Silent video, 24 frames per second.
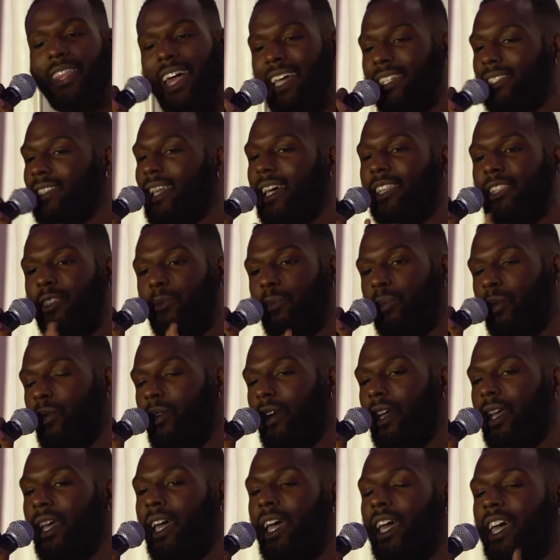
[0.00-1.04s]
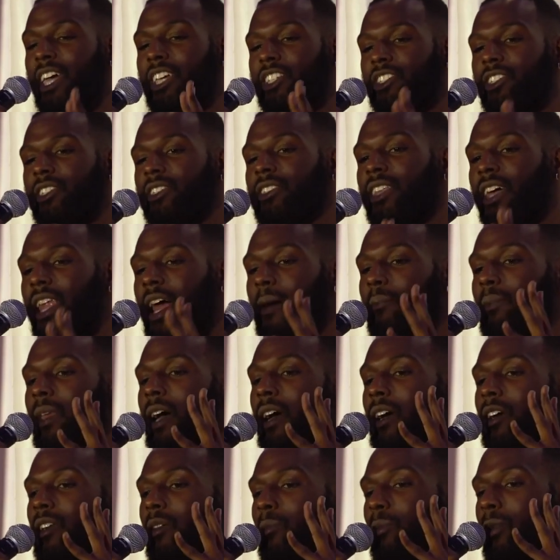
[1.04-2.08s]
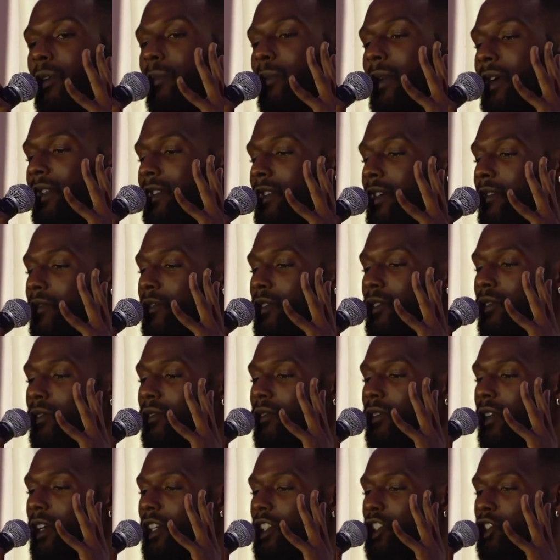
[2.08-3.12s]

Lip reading: That's not the point. It's just that I'm not gonna put myself through